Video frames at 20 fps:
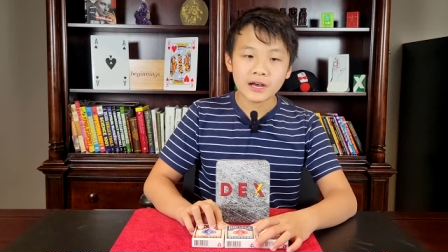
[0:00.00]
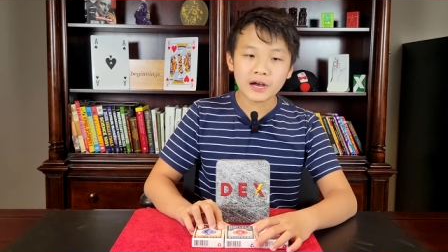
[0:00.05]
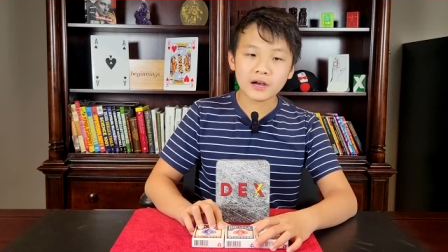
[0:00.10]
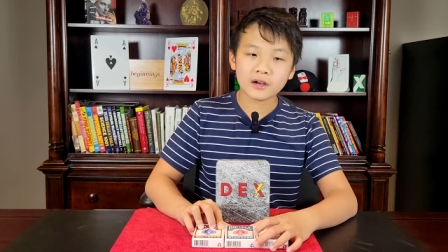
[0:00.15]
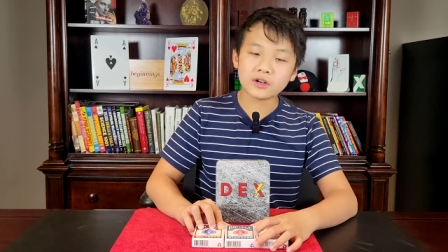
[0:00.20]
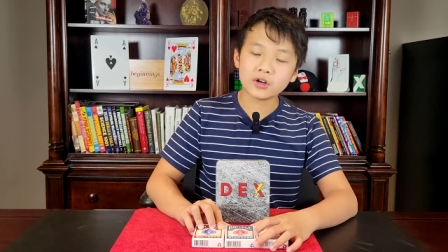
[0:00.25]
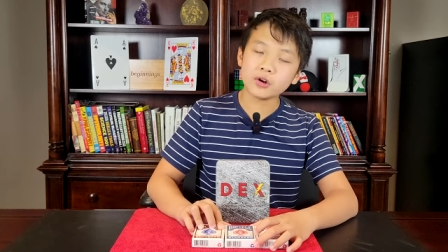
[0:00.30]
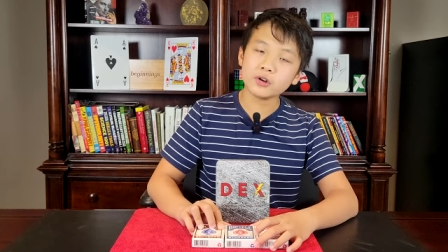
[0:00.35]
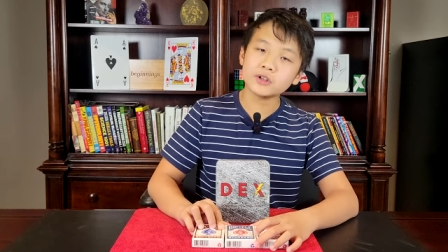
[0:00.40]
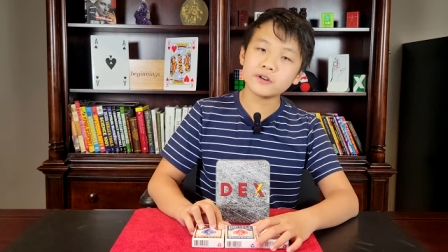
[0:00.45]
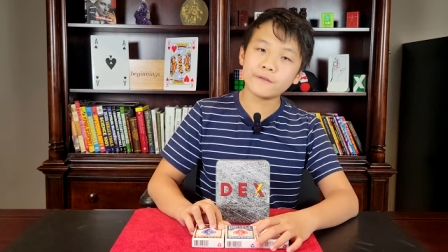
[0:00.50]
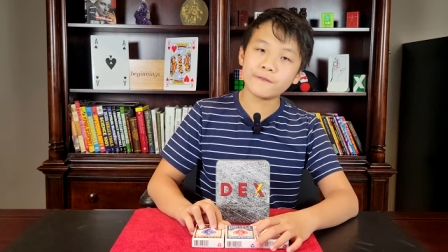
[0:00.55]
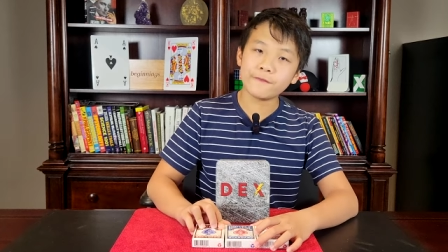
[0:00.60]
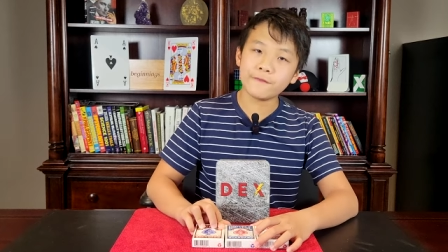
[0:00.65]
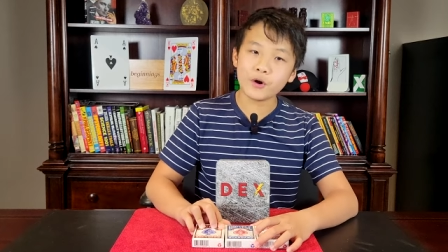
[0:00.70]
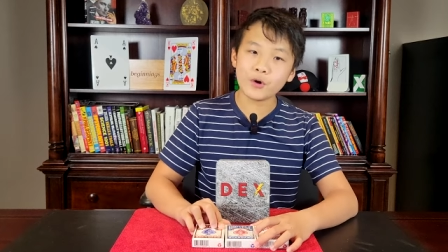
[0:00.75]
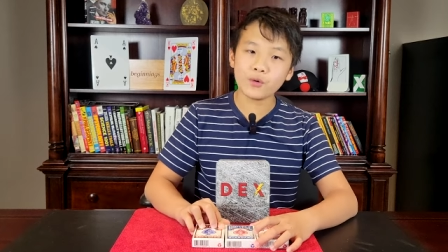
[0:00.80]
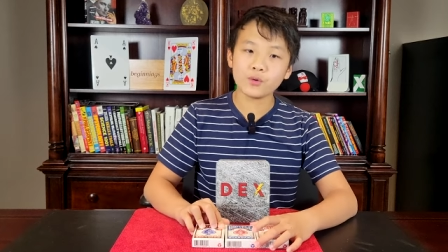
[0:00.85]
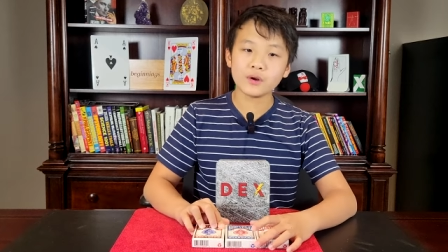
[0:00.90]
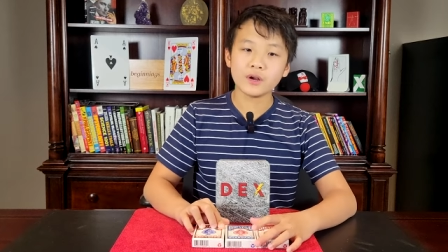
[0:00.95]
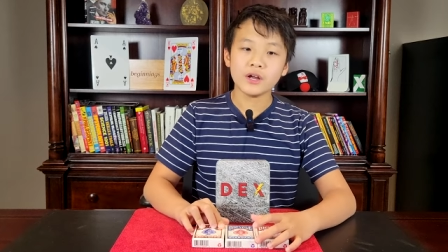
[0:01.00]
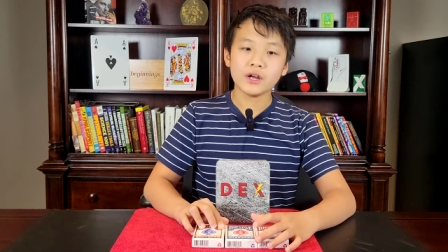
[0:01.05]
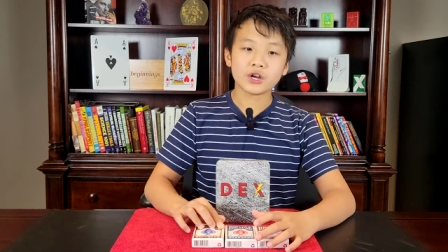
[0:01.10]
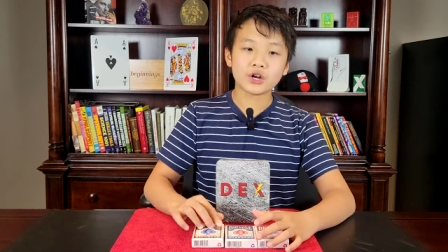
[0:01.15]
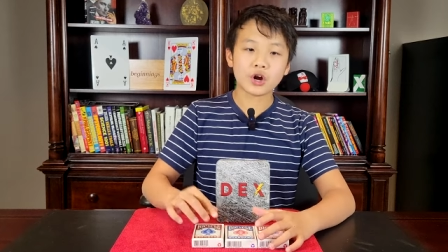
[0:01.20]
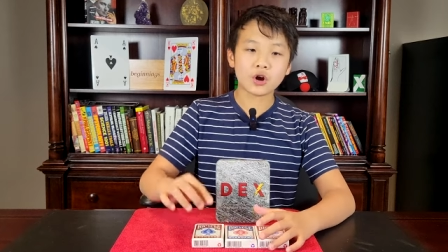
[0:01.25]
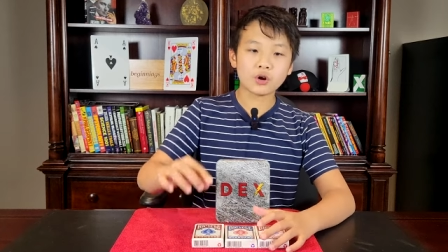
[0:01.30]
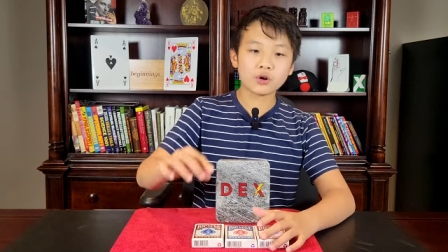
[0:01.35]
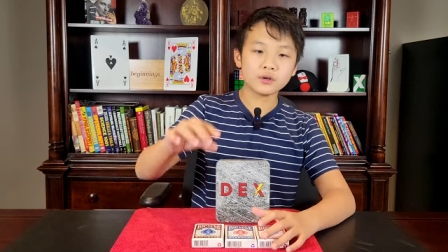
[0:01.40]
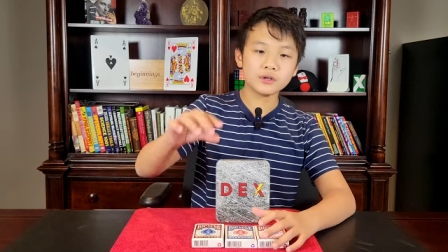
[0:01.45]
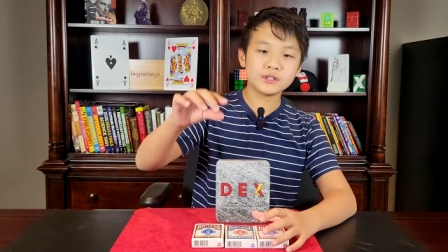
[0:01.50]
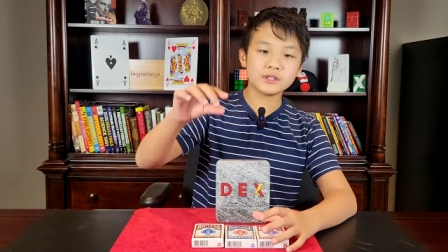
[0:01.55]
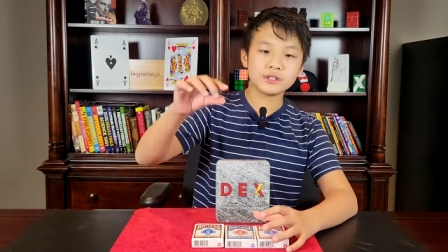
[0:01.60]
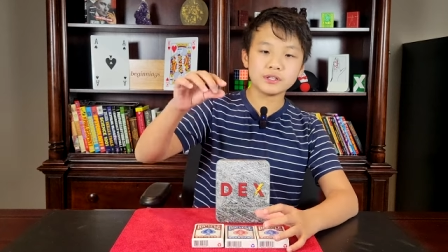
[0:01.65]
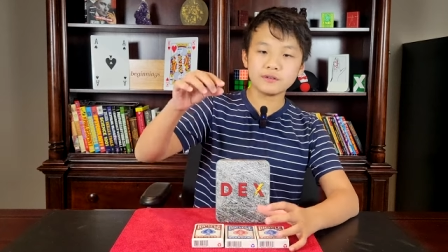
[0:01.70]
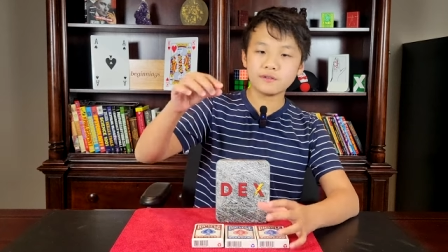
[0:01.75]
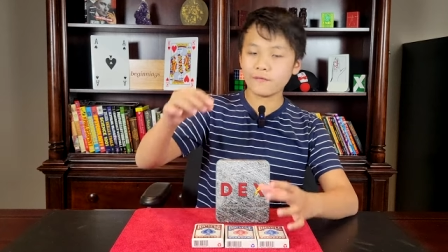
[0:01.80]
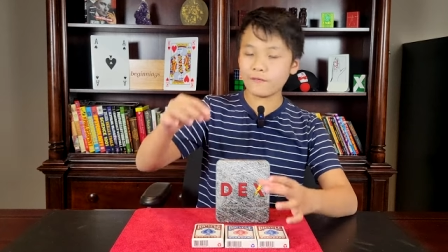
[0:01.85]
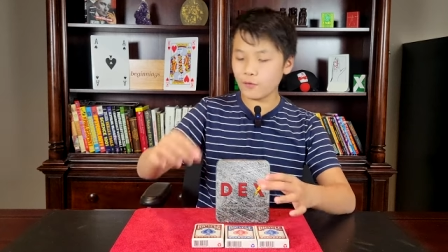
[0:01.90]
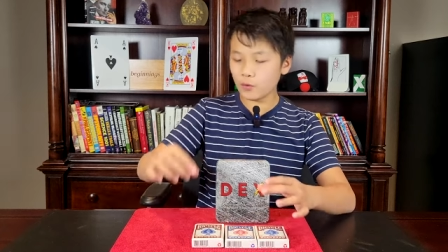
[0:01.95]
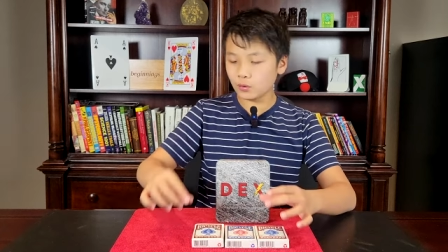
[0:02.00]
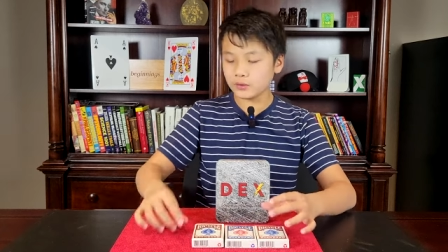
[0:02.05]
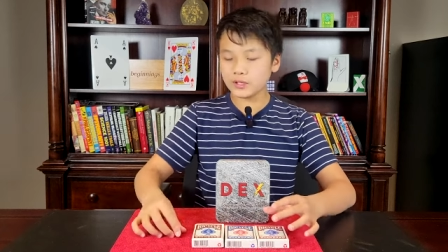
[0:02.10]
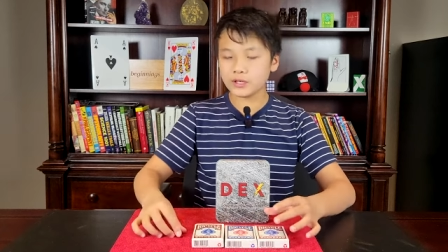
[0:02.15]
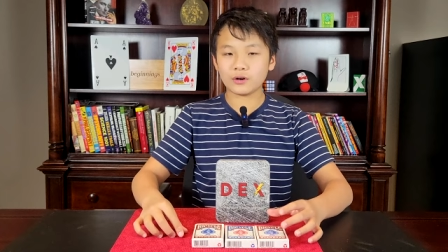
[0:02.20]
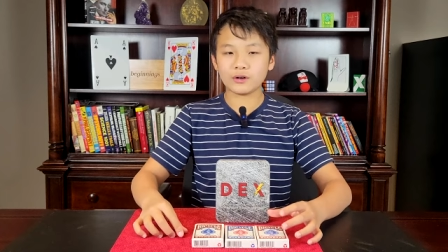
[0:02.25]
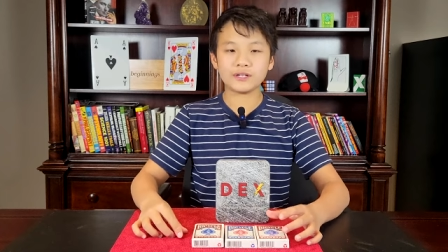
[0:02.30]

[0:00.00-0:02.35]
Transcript: uh, card to phone, card folded